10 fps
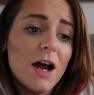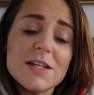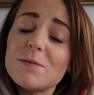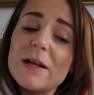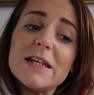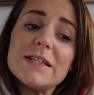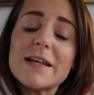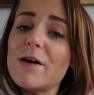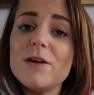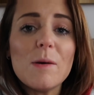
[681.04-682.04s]
just wanted to
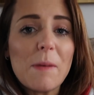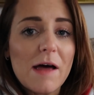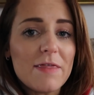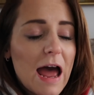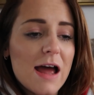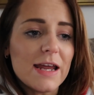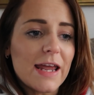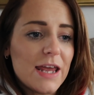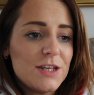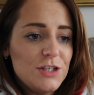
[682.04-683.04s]
tell you about that in
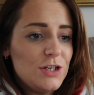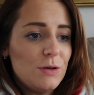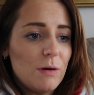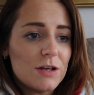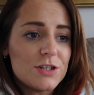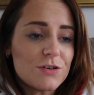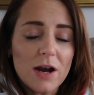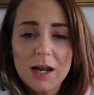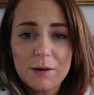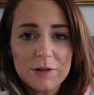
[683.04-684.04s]
case you are
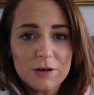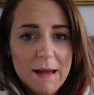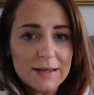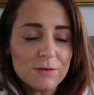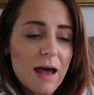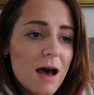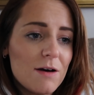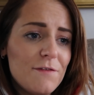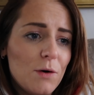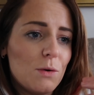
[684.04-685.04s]
struggling with your mental
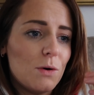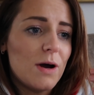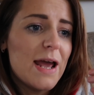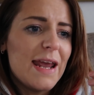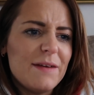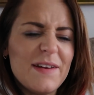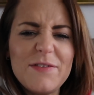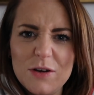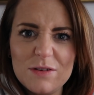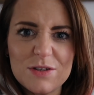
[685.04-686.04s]
health or even
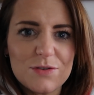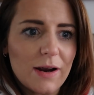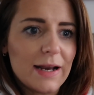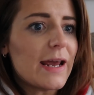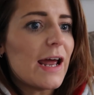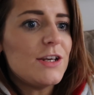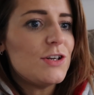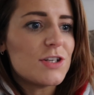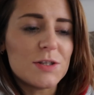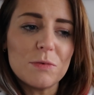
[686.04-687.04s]
if you're not struggling and
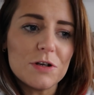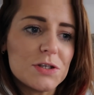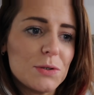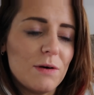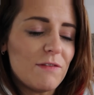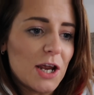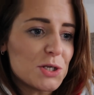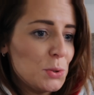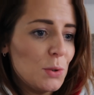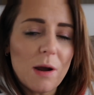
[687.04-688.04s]
you just want to sort of
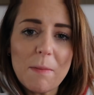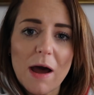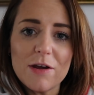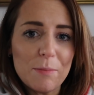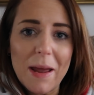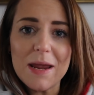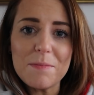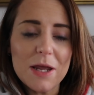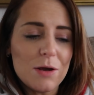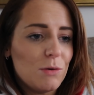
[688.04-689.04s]
like talk about your
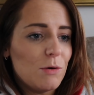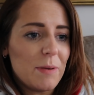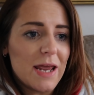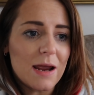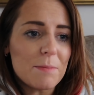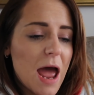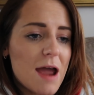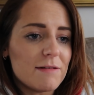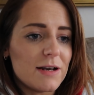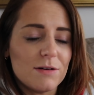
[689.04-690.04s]
baby or being a
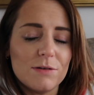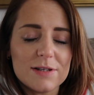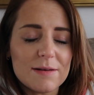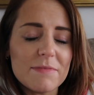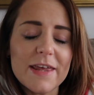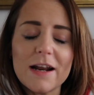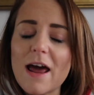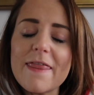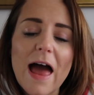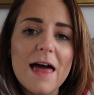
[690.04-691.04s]
parent or something
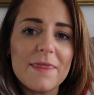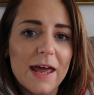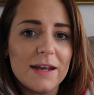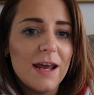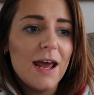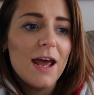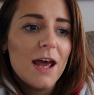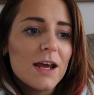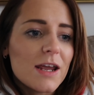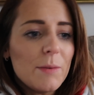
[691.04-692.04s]
like that, then
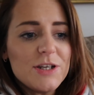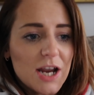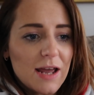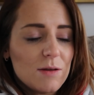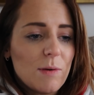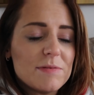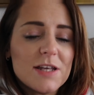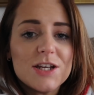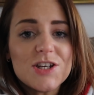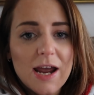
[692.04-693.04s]
go and check out the
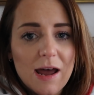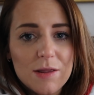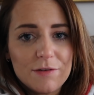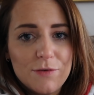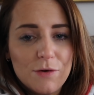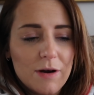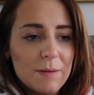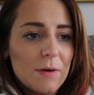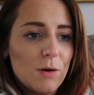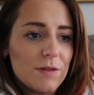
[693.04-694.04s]
website, check out the
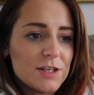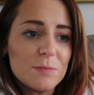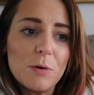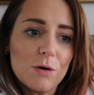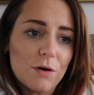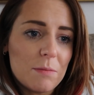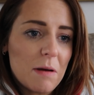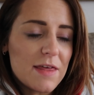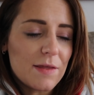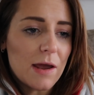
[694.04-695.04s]
forum or the support group,
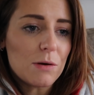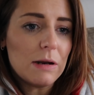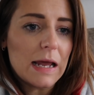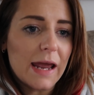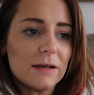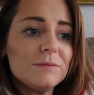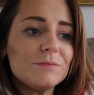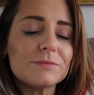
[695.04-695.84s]
I think they're calling it.